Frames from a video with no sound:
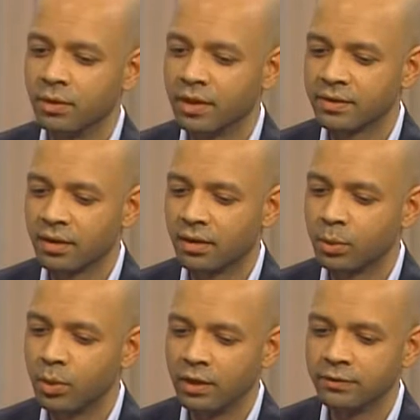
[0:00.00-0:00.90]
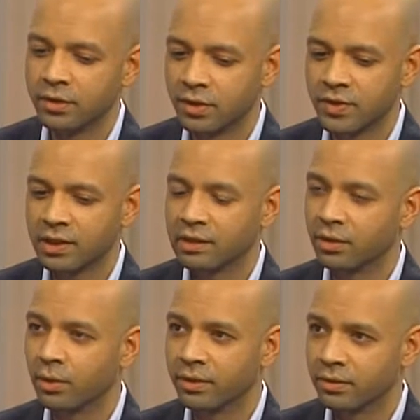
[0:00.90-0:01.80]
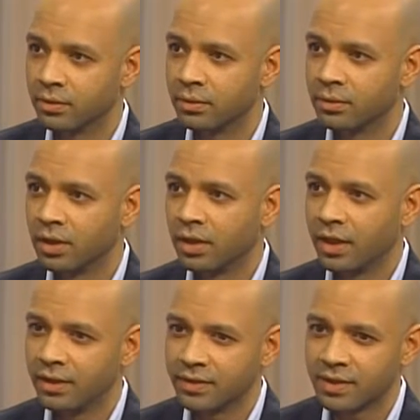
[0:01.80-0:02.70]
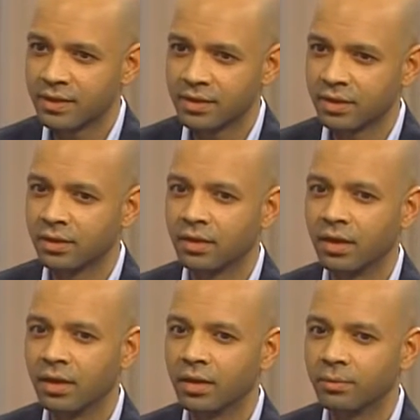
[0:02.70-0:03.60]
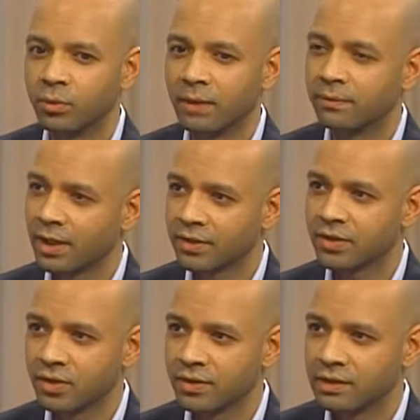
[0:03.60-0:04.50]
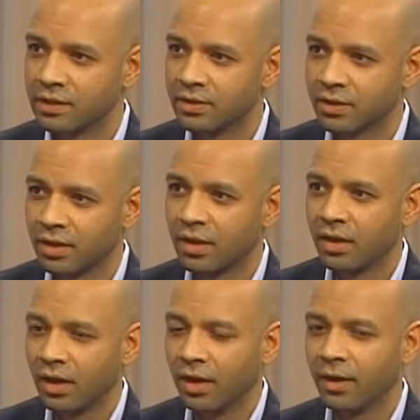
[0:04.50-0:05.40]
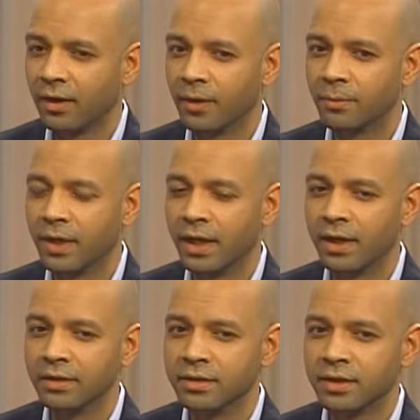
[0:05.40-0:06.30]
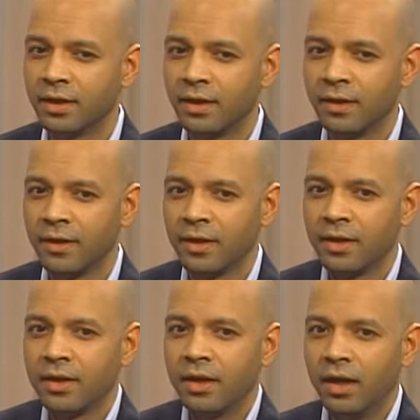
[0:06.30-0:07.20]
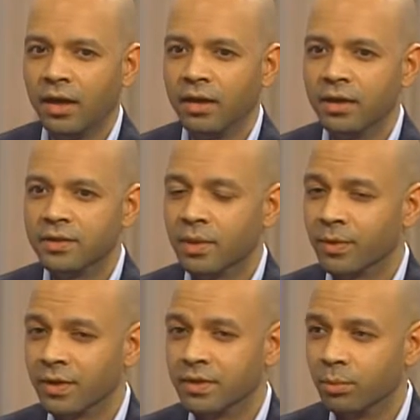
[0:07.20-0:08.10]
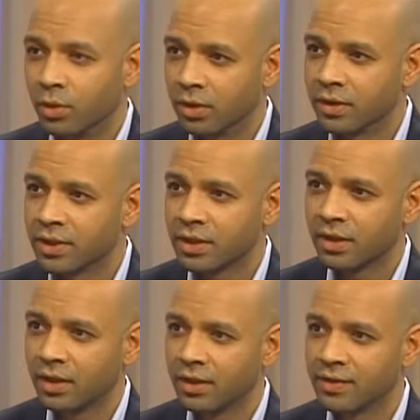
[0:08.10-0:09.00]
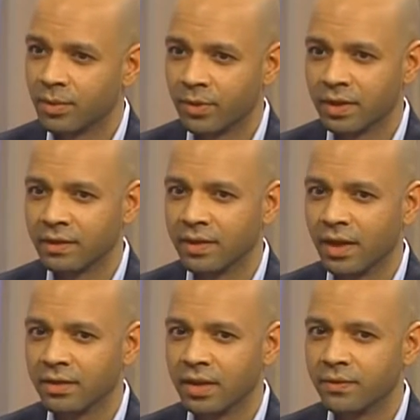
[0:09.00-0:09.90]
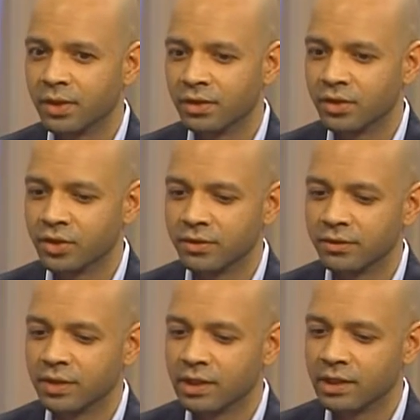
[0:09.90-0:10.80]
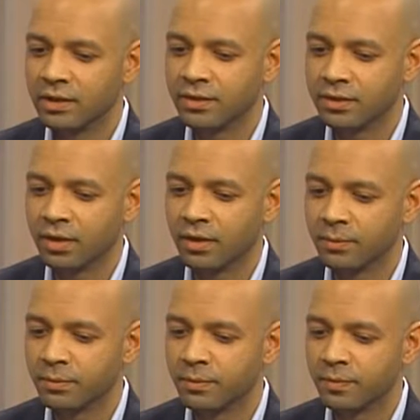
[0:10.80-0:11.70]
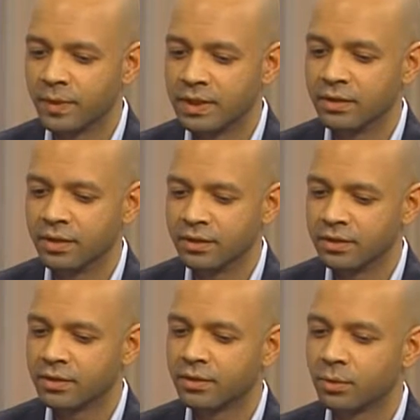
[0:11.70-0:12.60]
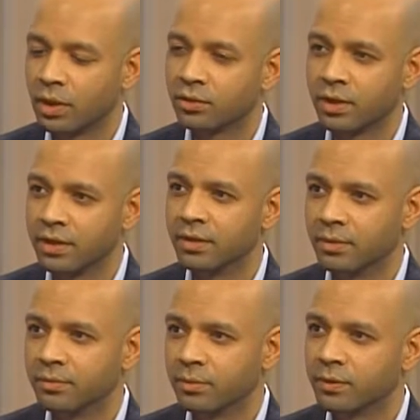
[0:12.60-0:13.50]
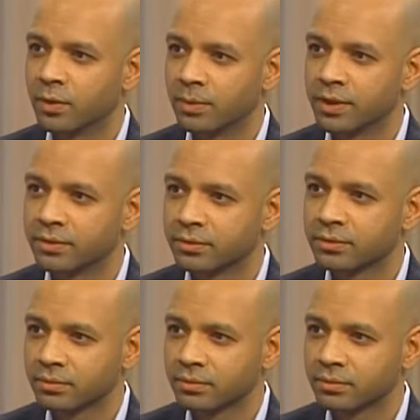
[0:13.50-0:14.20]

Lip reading: the U.S. are well versed in going through and assessing red flags such as these, and it's something that's important, and it's something that every clinician is well trained in performing.